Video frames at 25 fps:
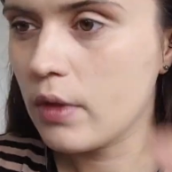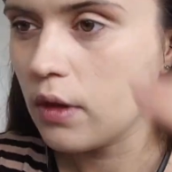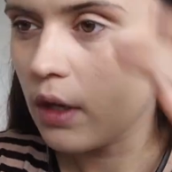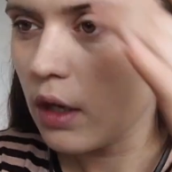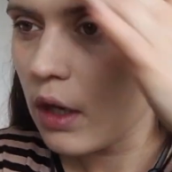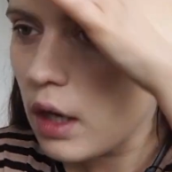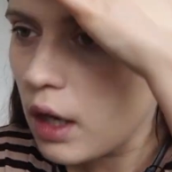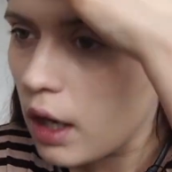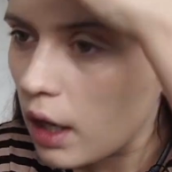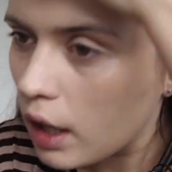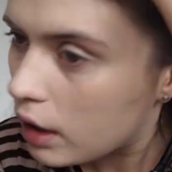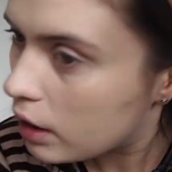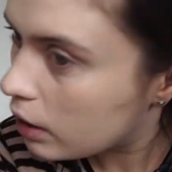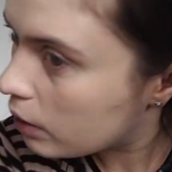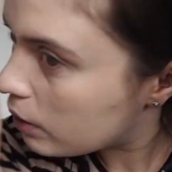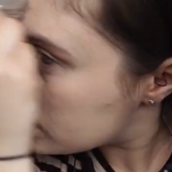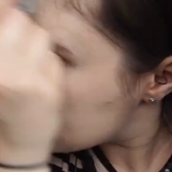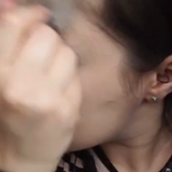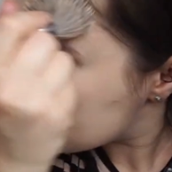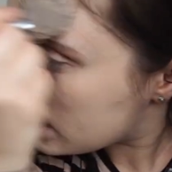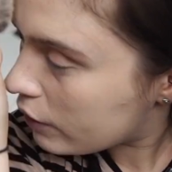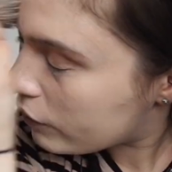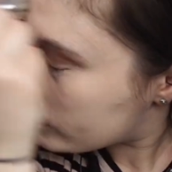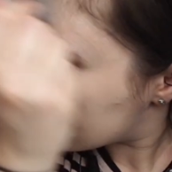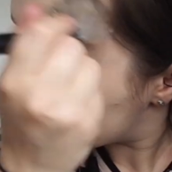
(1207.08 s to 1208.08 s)
Yeah, no,
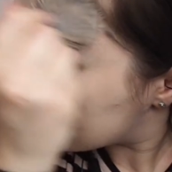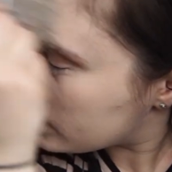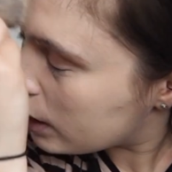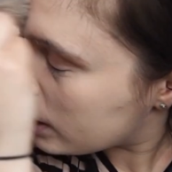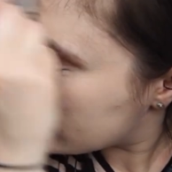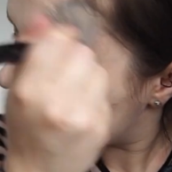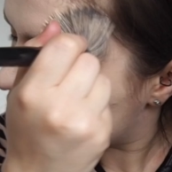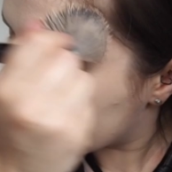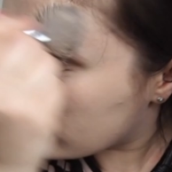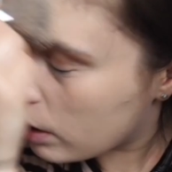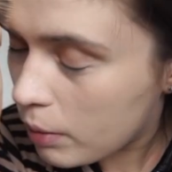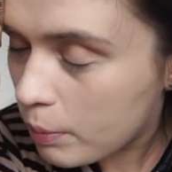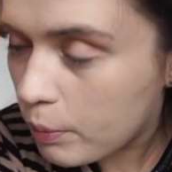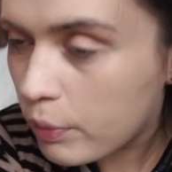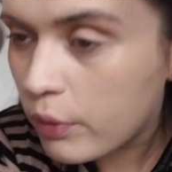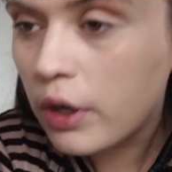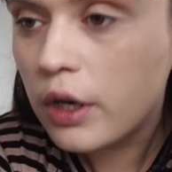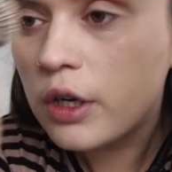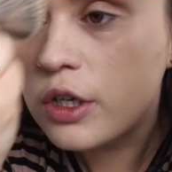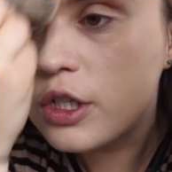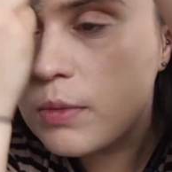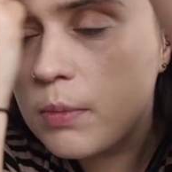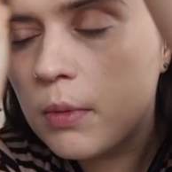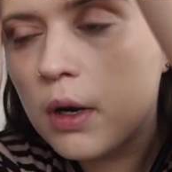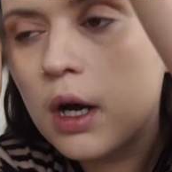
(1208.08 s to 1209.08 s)
definitely I've got
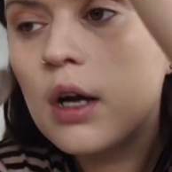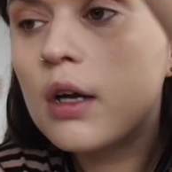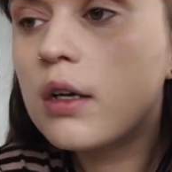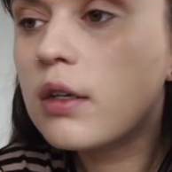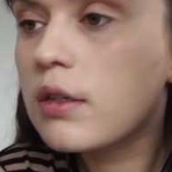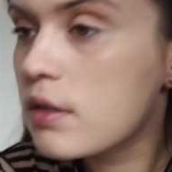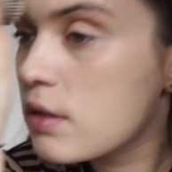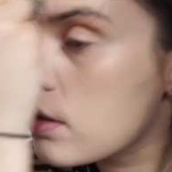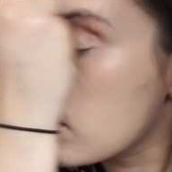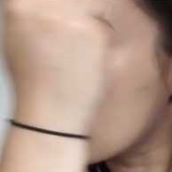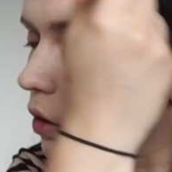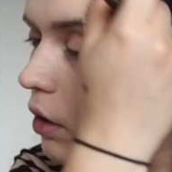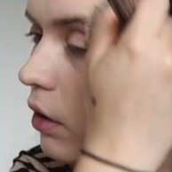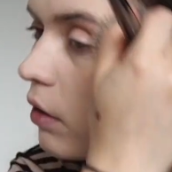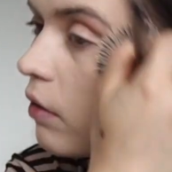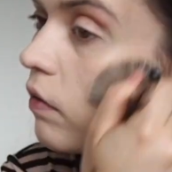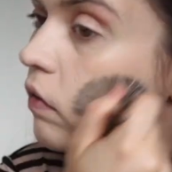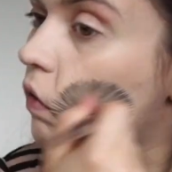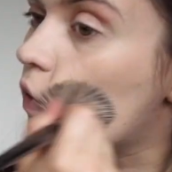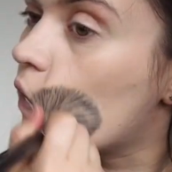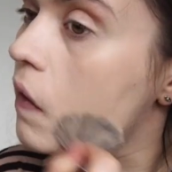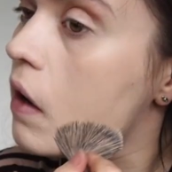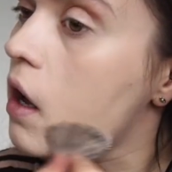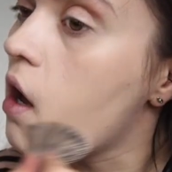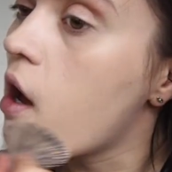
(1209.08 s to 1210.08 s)
brush marks sort
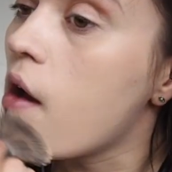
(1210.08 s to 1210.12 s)
of